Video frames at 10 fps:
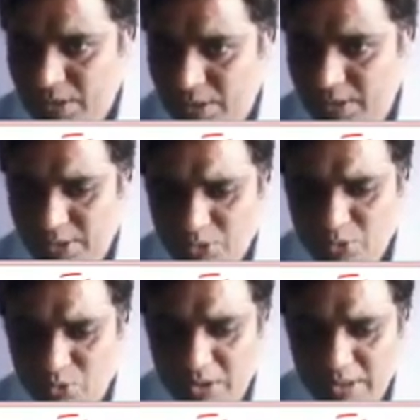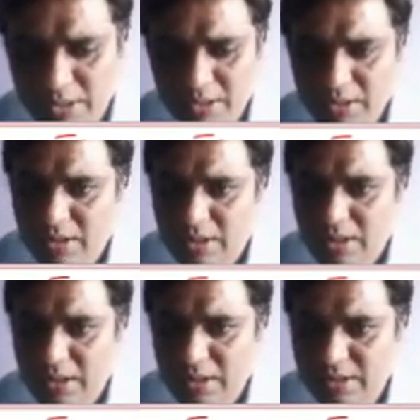into RL,
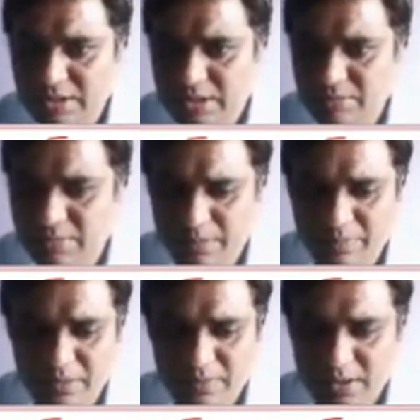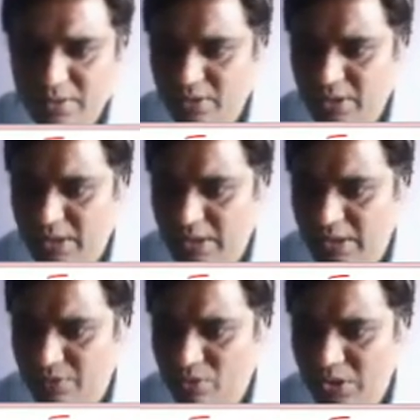and this is my power. Okay, and I
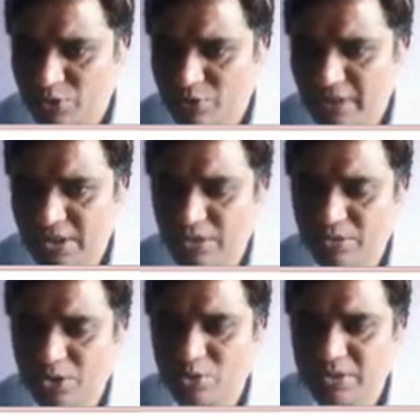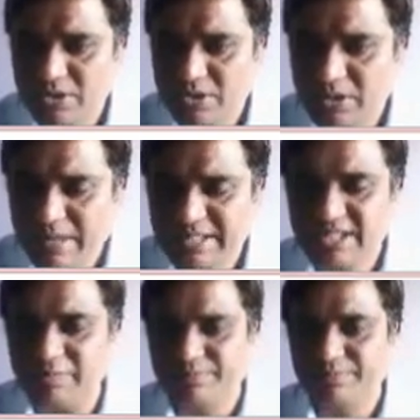would like to find out how much is the
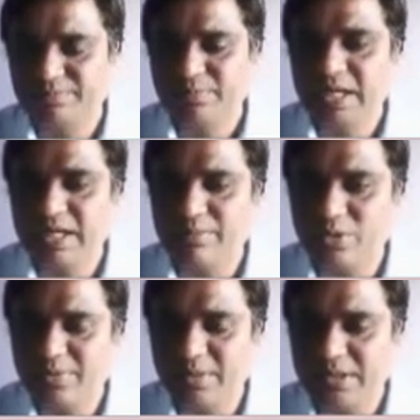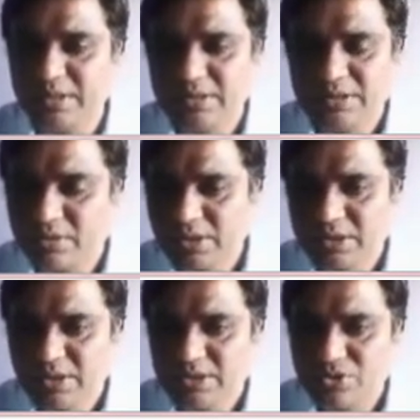maximum can be obtained. Okay,
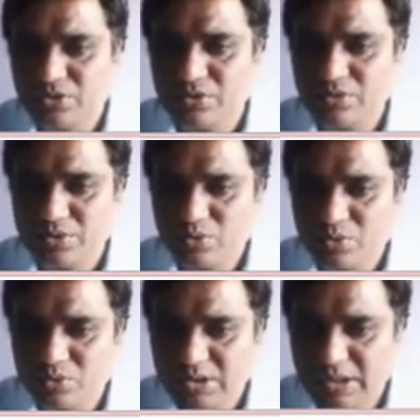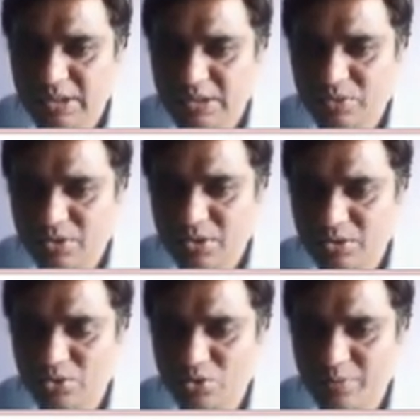so to check it out or
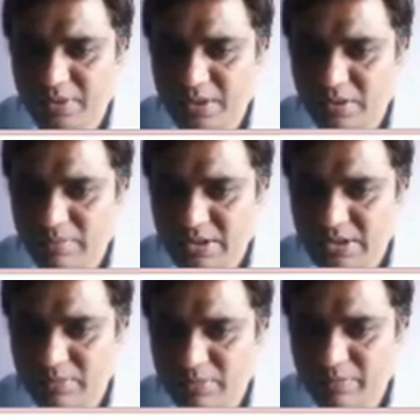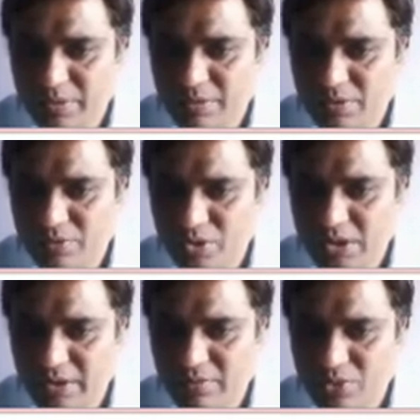to obtain the maximum power, what
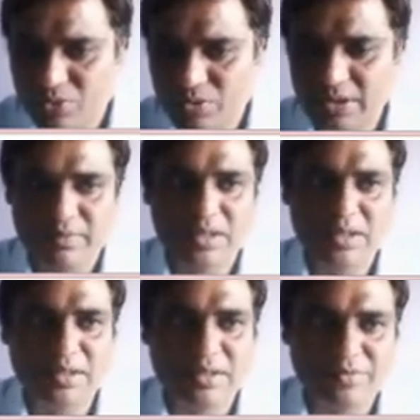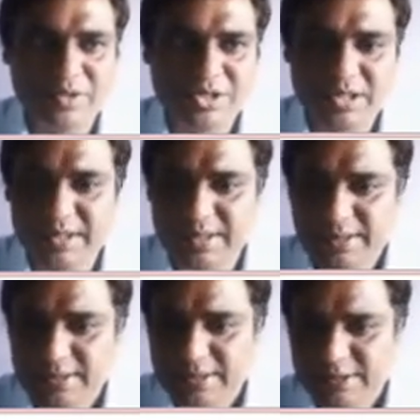I will do, I will differentiate
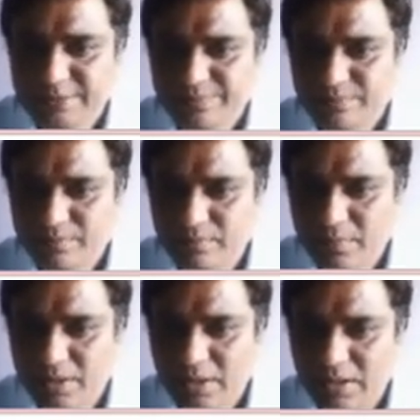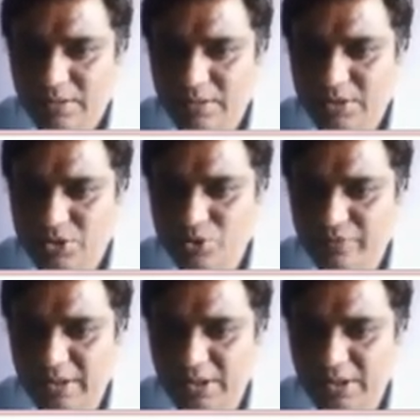this to find